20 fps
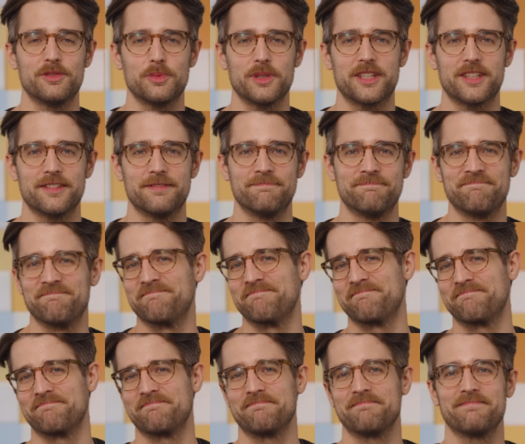and we could,
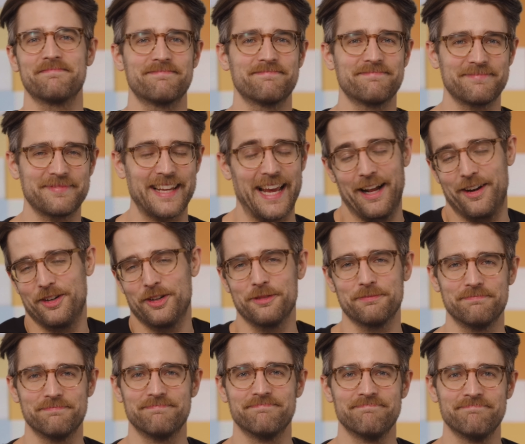I don't know,
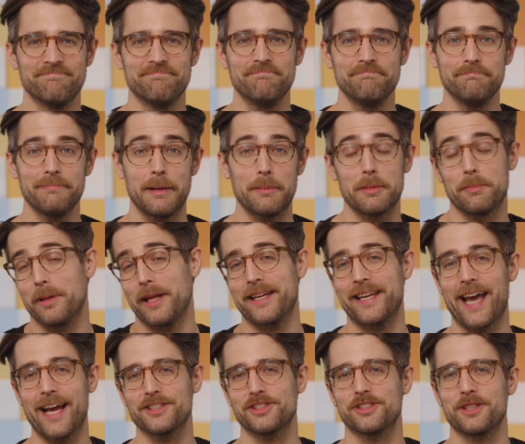maybe play
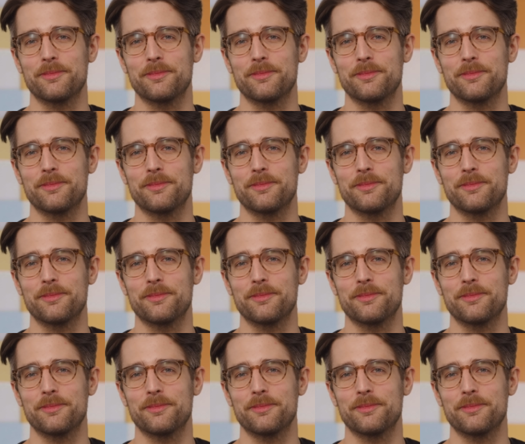catch